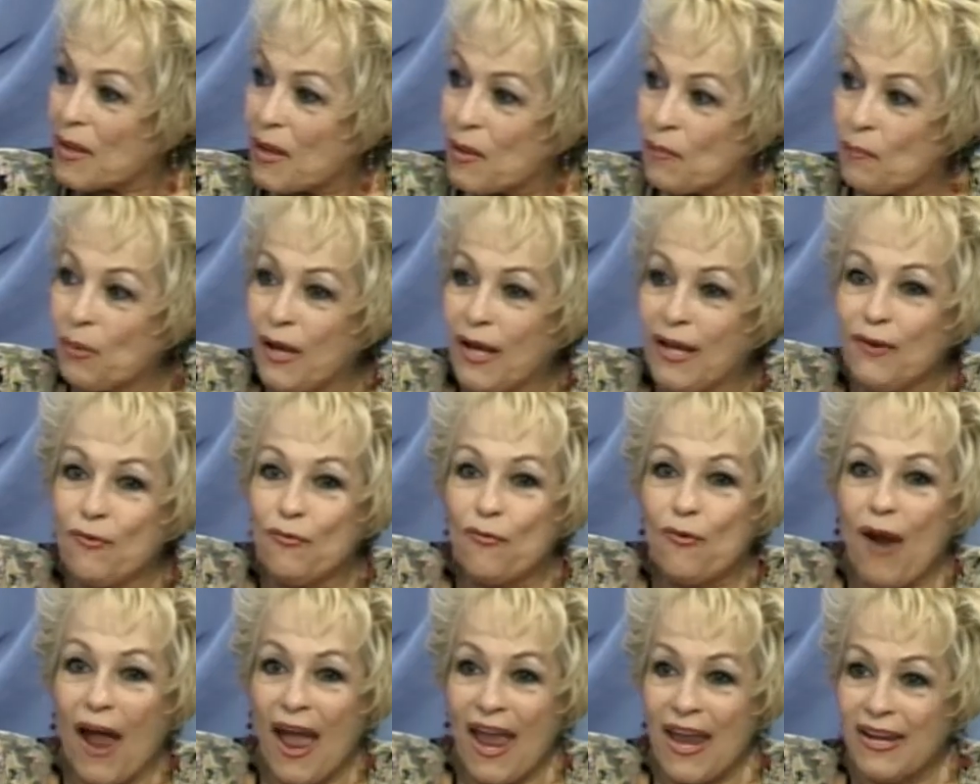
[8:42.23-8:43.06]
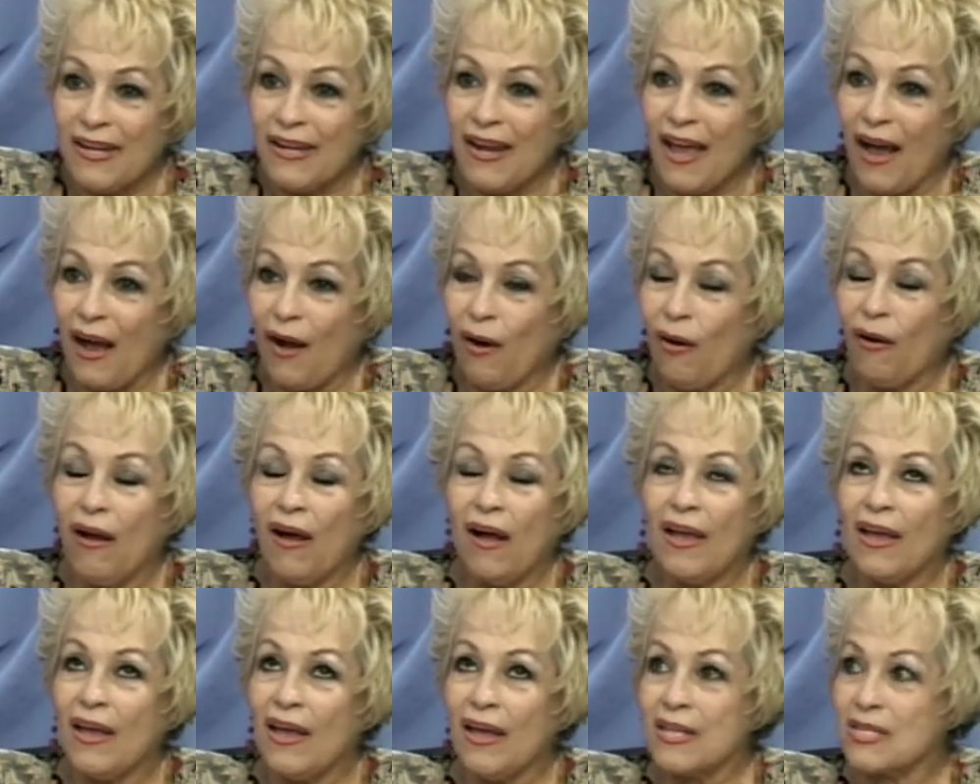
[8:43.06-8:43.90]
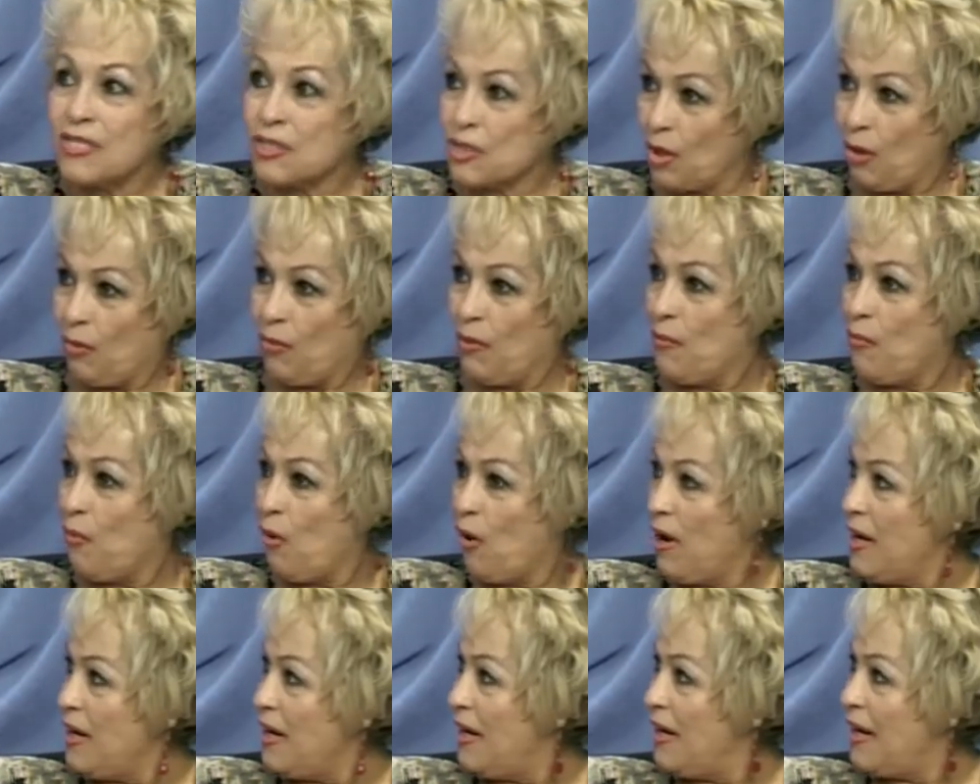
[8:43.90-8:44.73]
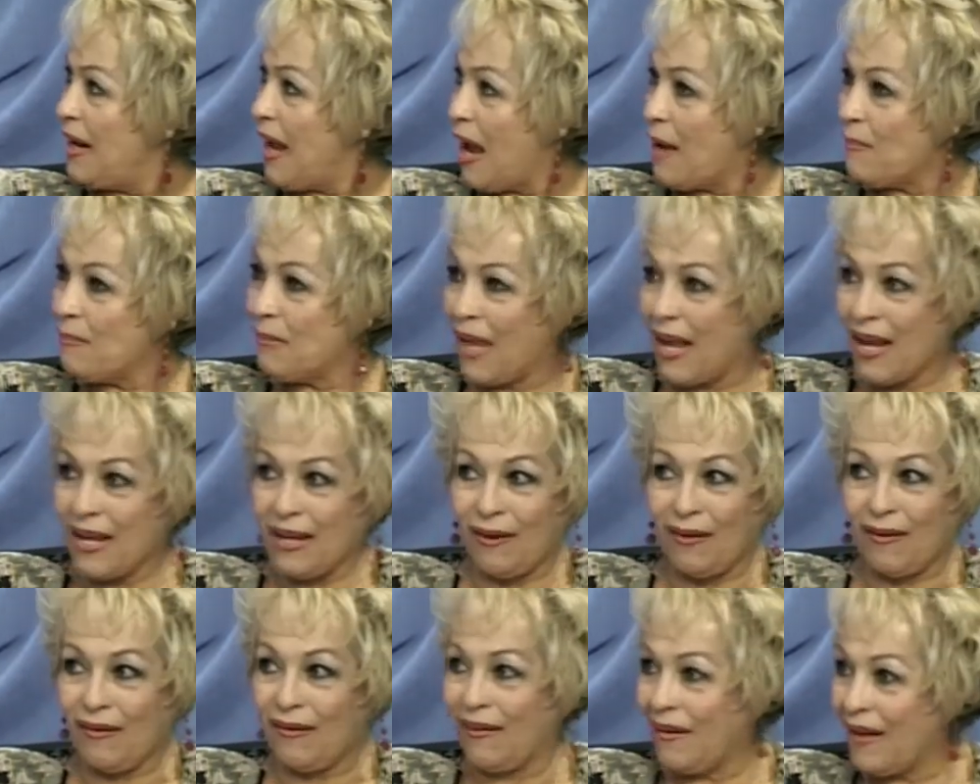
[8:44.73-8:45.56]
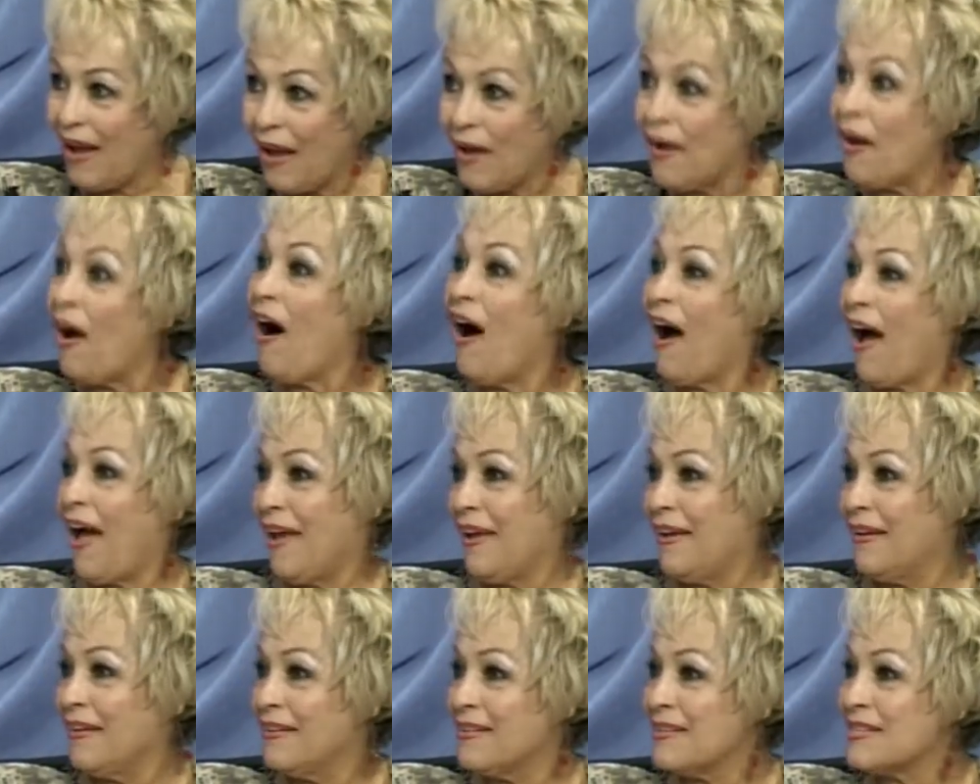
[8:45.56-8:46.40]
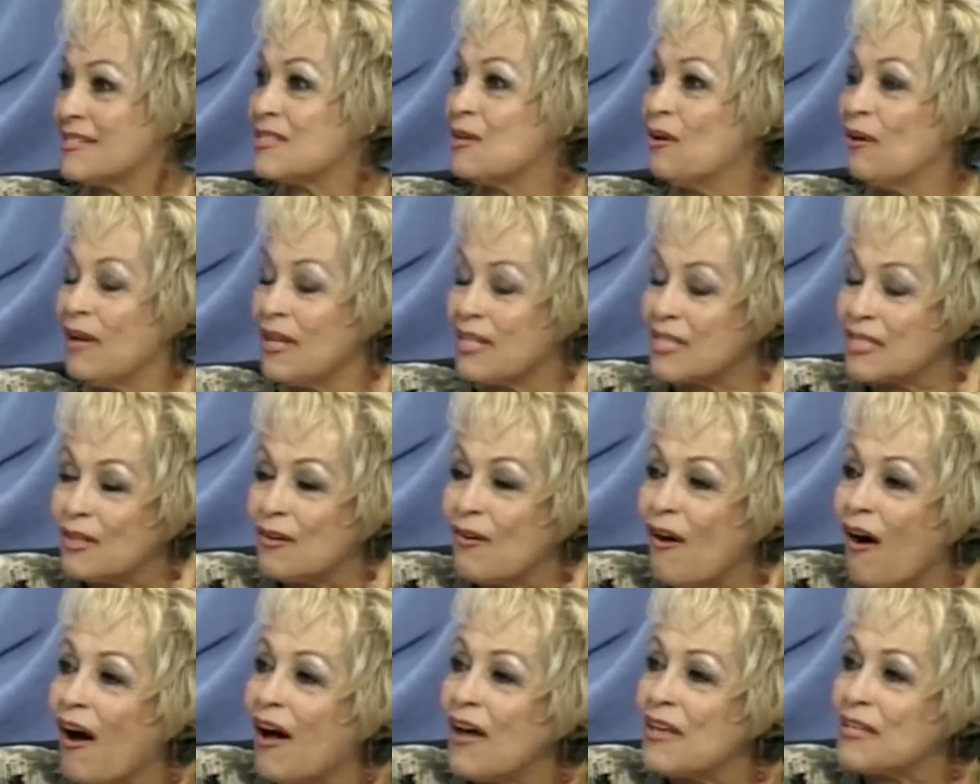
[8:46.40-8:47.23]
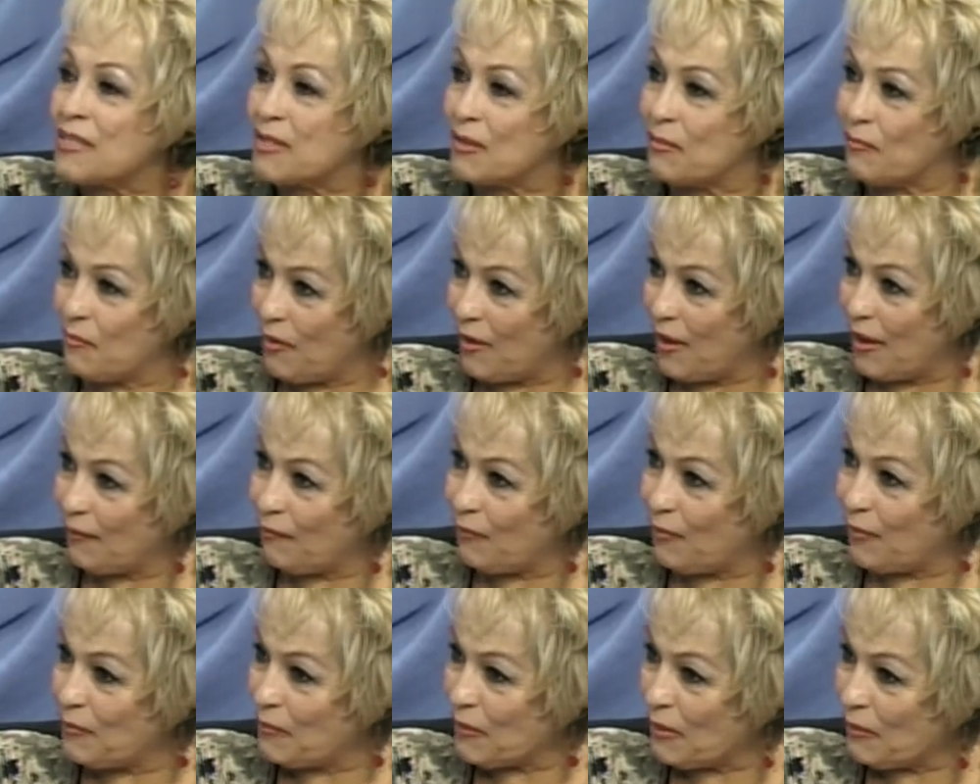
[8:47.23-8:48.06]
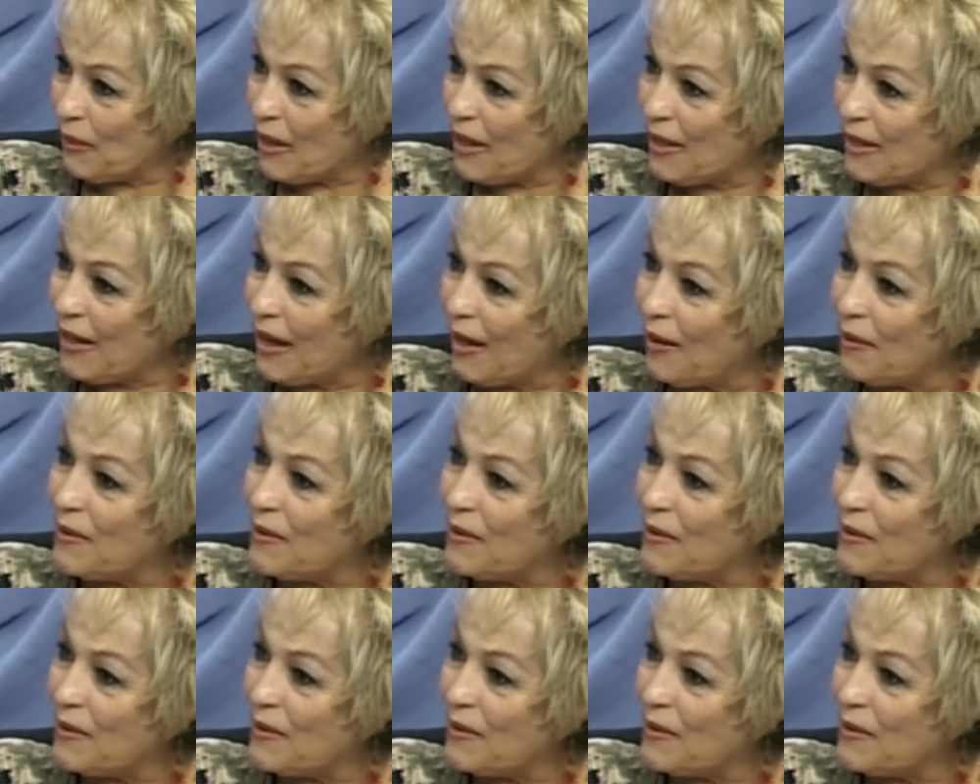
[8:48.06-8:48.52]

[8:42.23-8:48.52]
But right now, it's so rewarding. I'm like on a high. So it's an awesome thing for me right now.